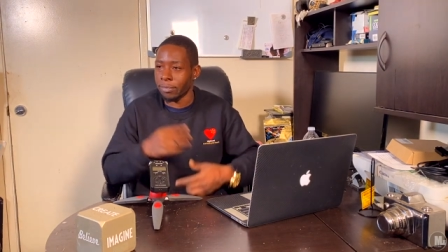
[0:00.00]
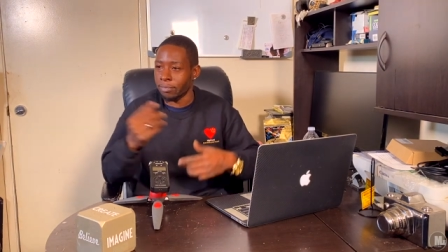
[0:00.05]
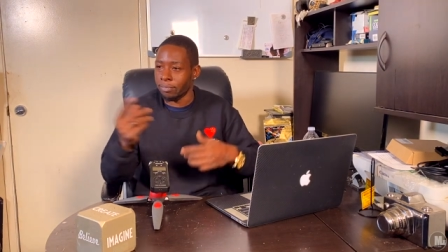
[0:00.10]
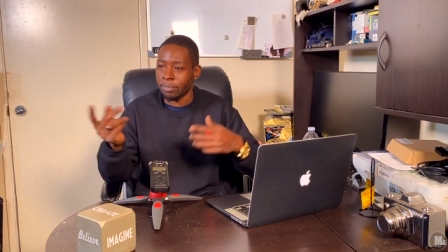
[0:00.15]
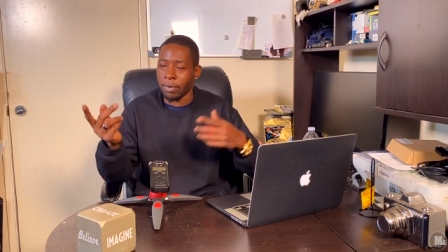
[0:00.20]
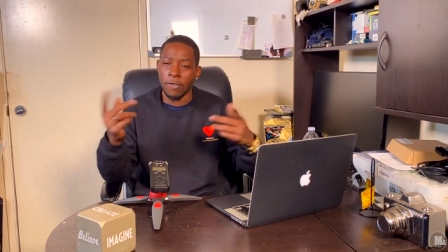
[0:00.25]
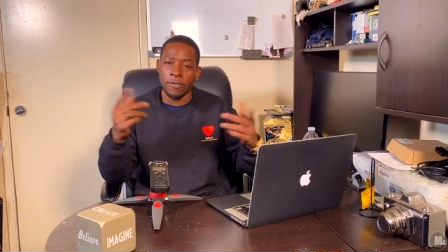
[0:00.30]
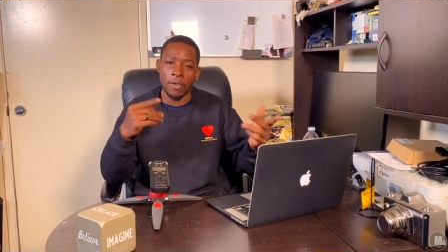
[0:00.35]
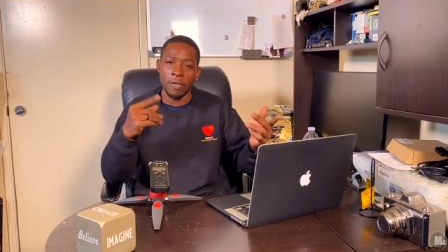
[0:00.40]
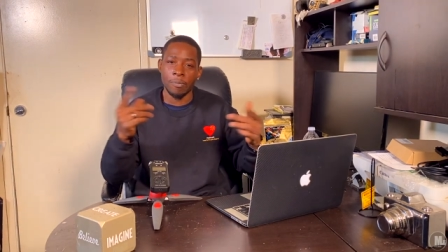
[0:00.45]

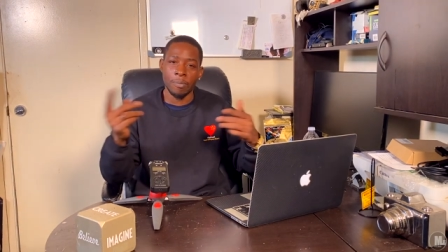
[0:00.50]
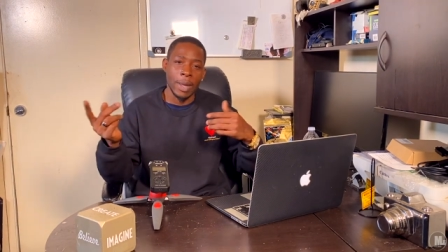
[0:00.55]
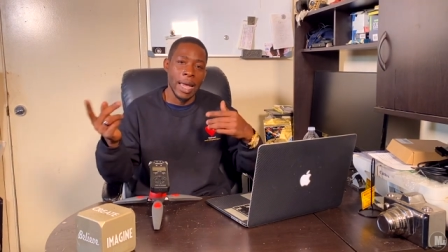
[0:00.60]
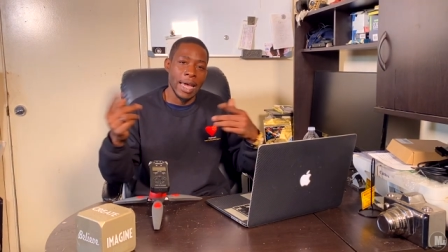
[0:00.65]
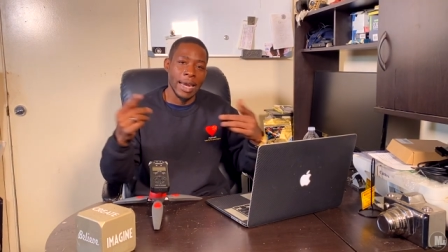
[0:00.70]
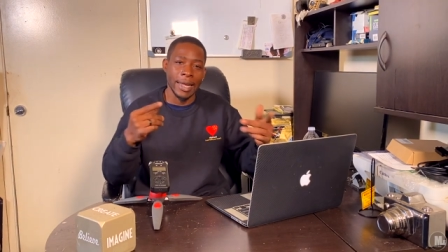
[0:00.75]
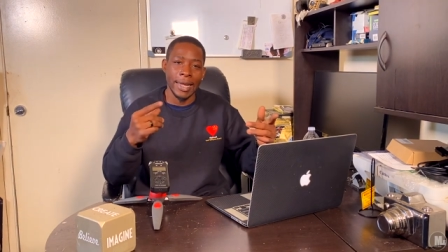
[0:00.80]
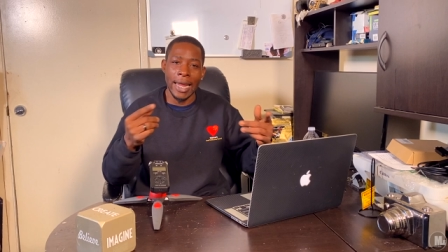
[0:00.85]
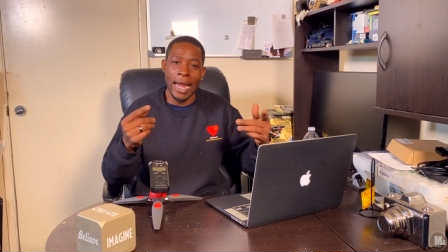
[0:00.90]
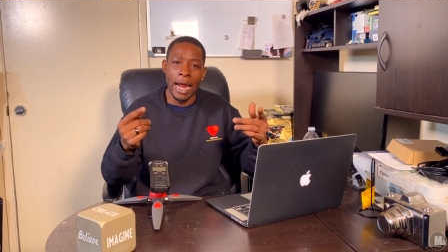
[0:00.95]
both of them had
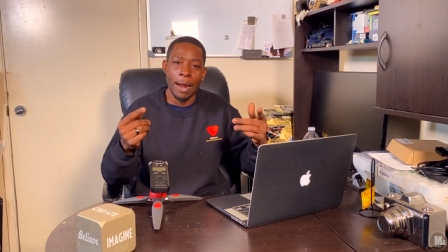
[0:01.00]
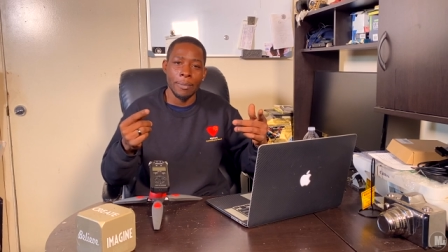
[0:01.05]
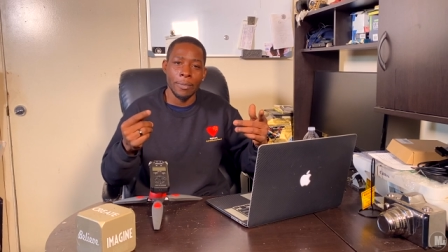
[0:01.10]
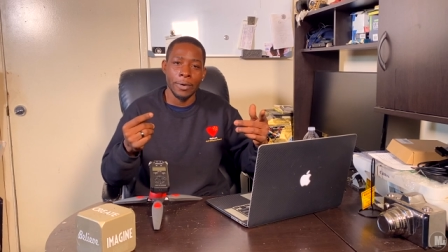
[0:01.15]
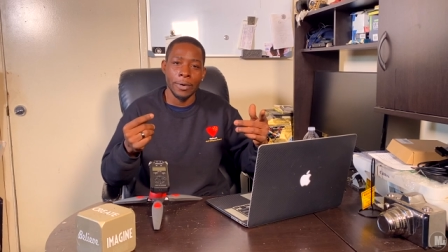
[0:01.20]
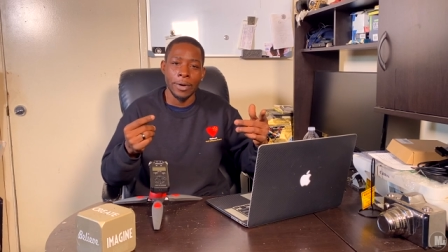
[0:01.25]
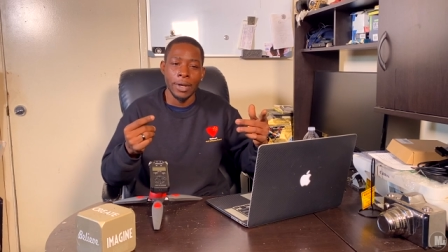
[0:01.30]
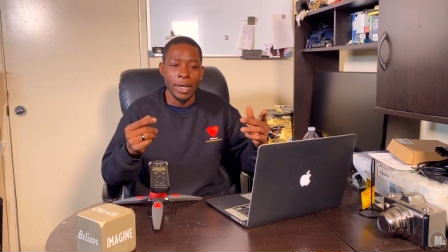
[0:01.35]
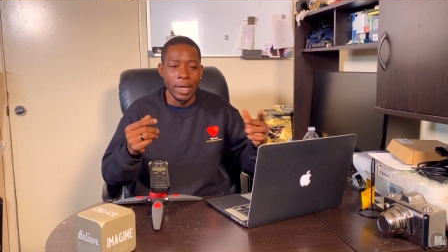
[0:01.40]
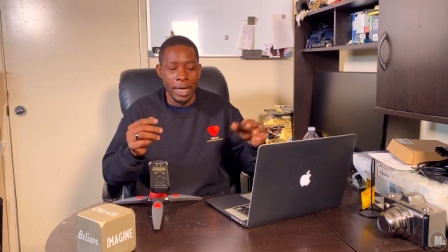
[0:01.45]
a
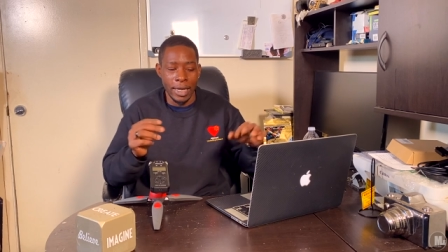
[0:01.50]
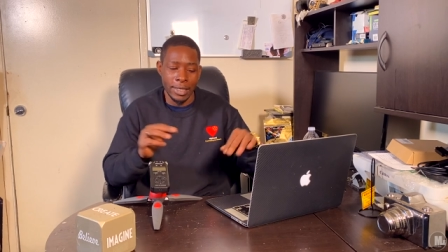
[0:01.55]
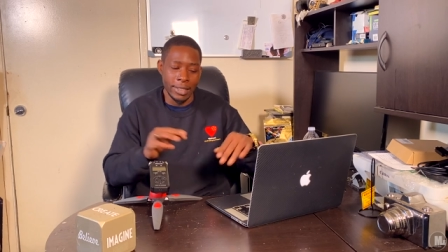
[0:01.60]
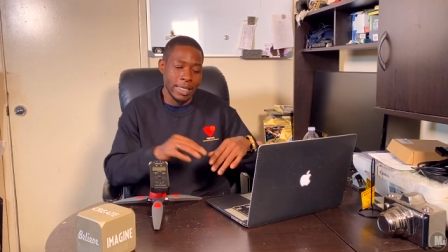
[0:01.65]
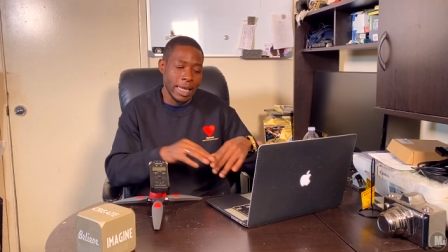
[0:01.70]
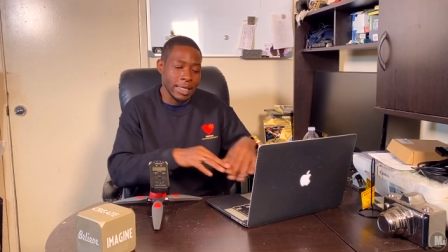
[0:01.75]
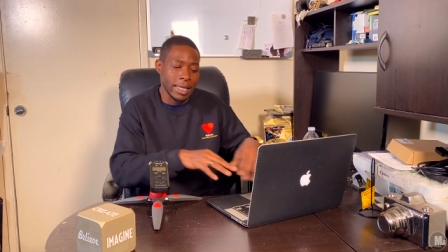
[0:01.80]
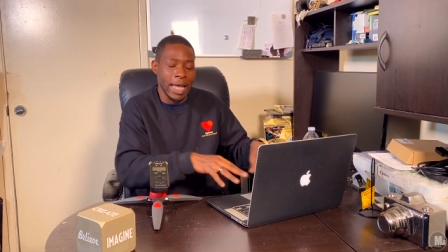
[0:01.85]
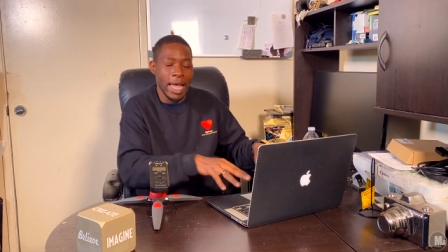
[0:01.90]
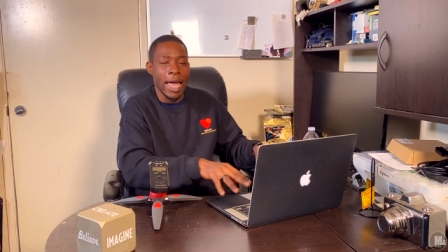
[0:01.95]
camera and
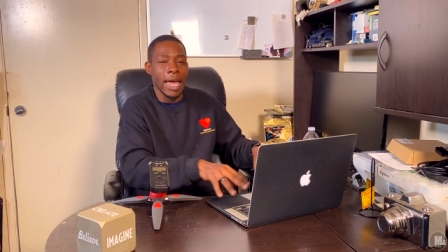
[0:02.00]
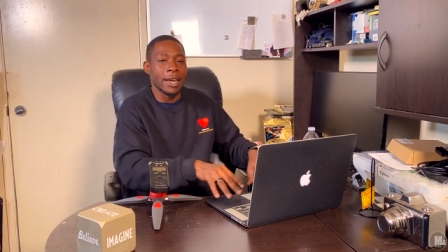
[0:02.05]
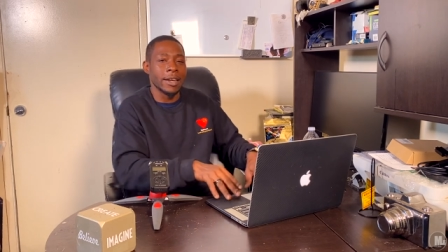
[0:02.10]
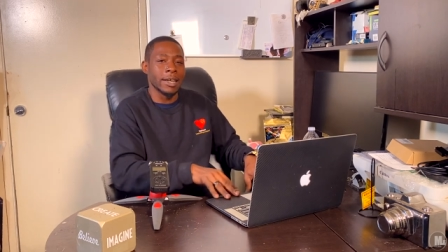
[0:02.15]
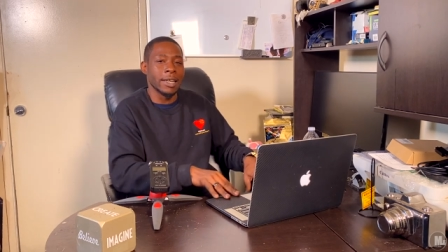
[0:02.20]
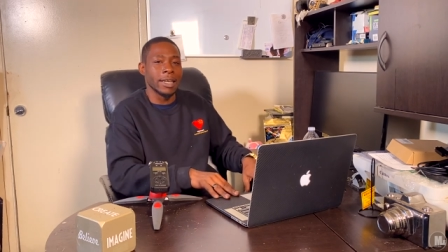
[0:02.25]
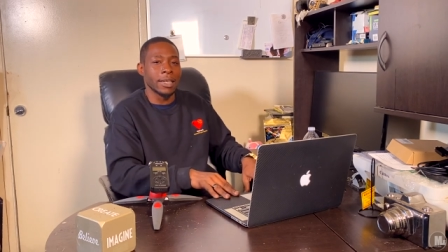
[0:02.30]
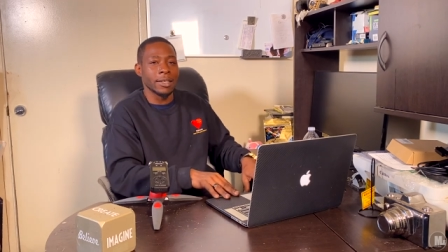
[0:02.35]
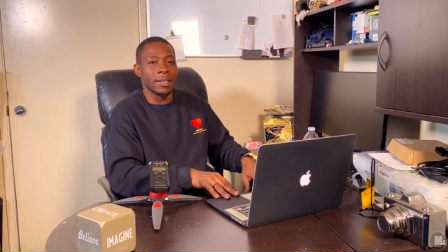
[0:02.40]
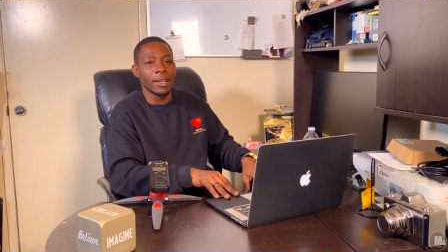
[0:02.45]
inside the
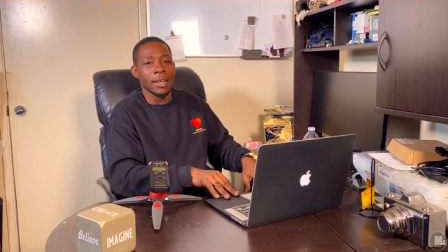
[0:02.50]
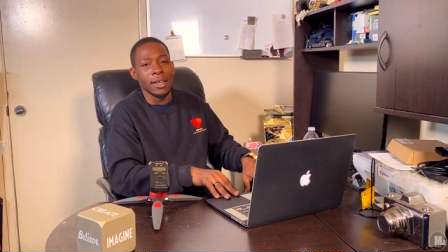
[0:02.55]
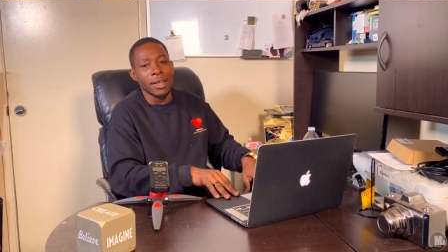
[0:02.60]
editing